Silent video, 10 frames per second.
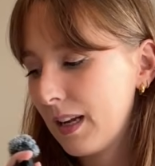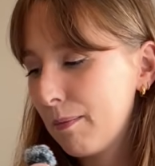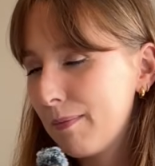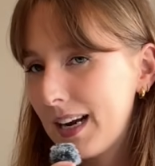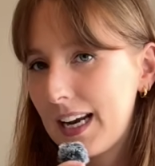
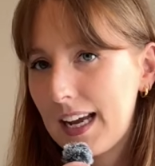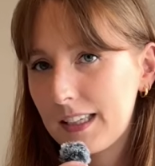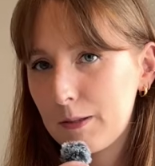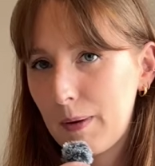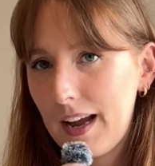My
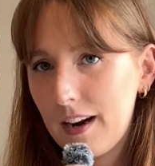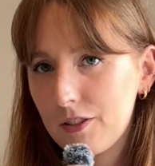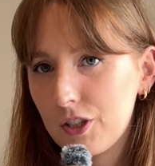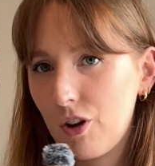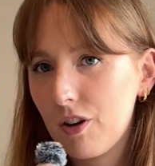next pair
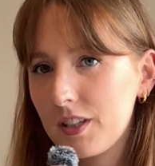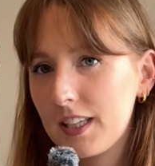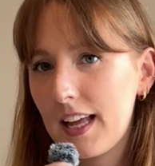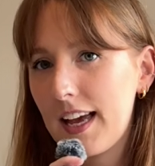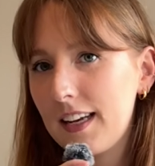of socks
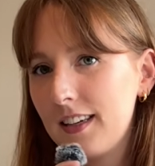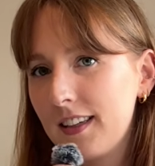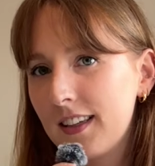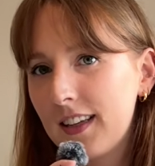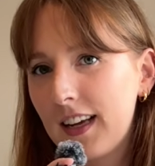then,
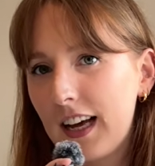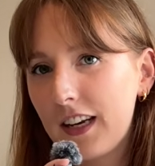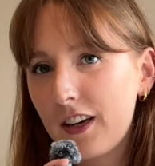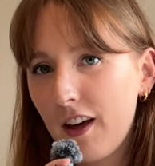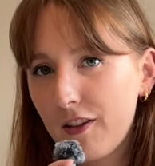
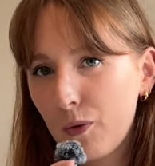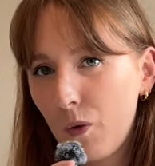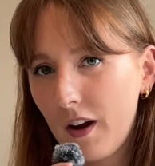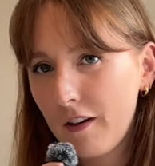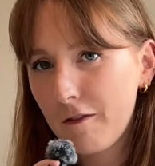another
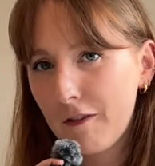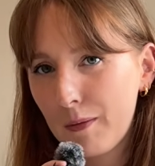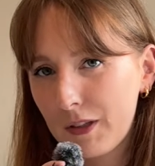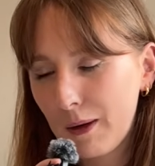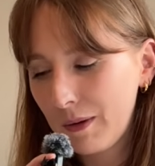one
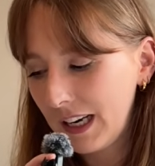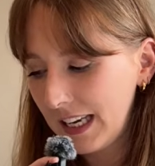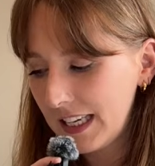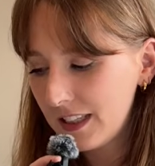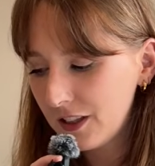from
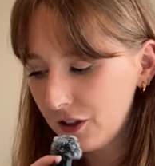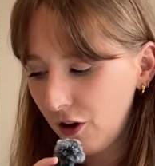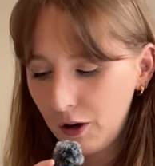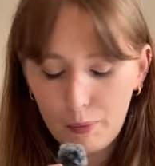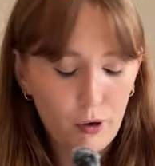Summerlee's
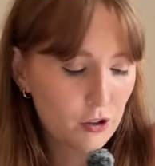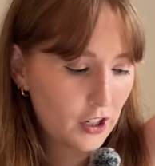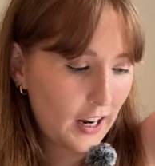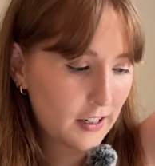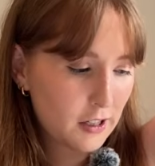sock
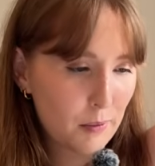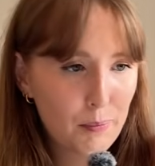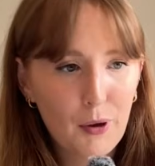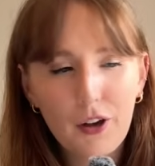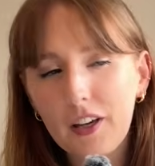project
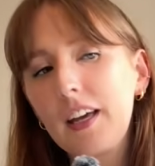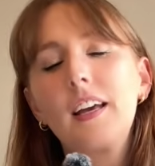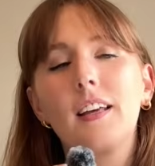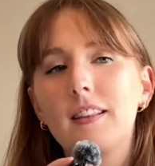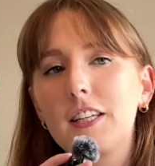book.
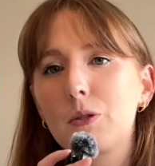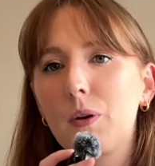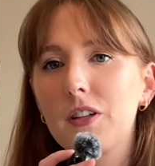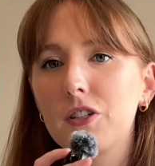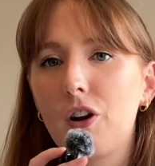These
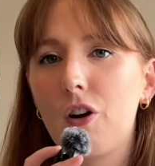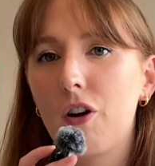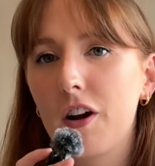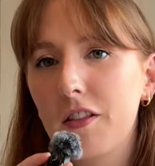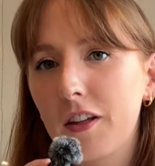ones
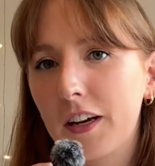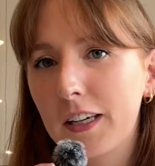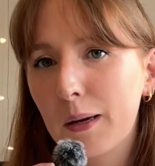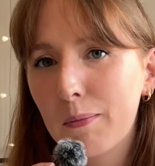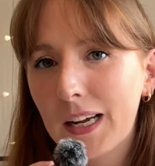are the
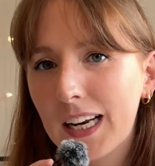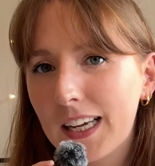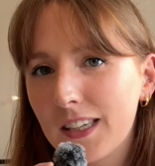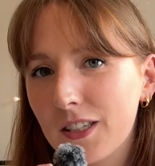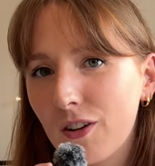
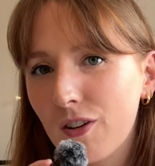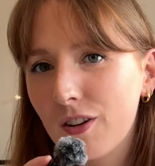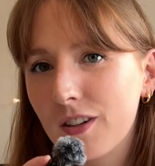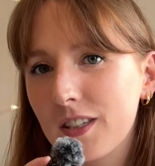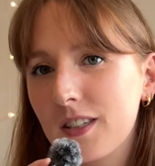Camellia
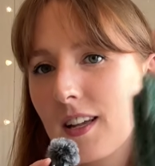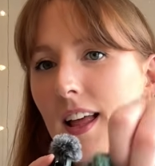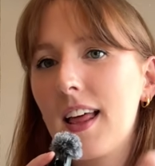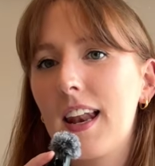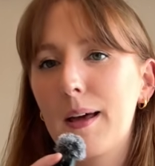socks.
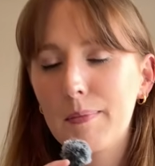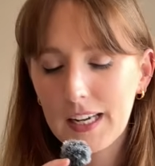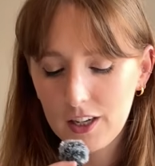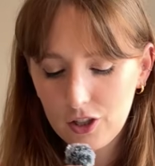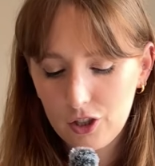Let
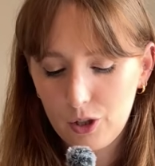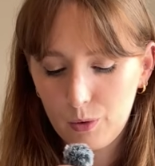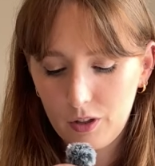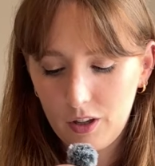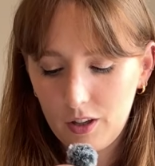me show
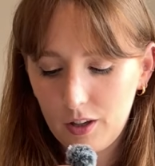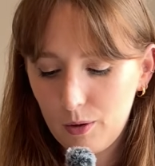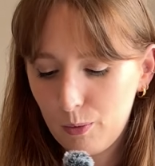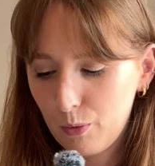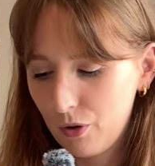you
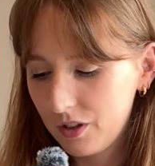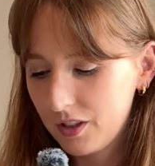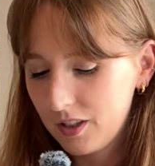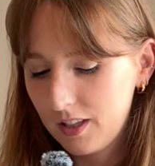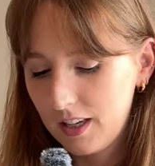
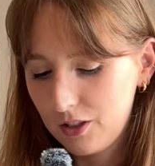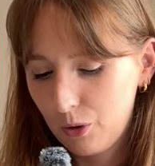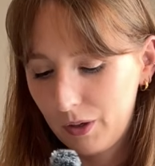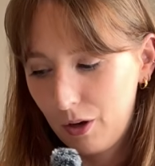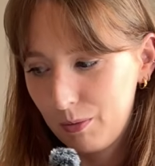what is
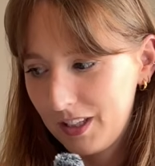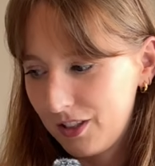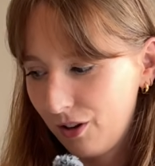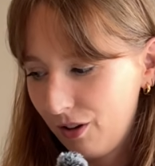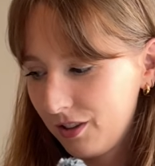going on with
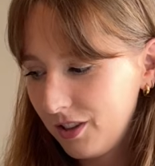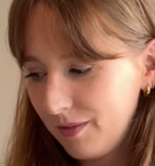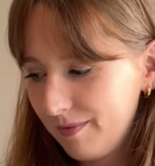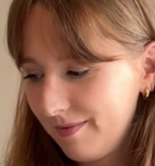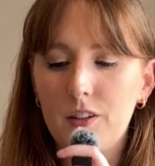these socks.
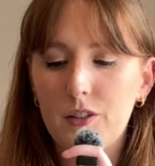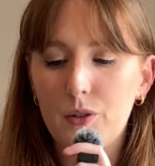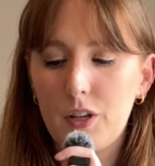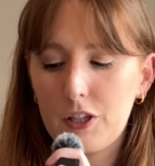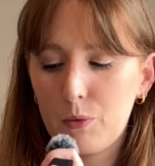
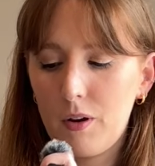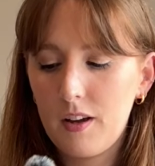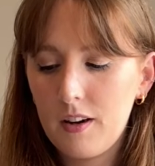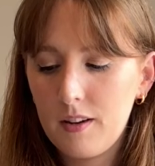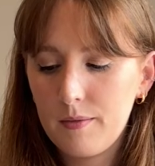So this
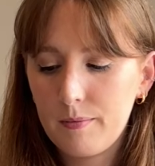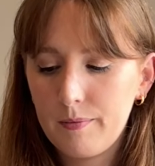one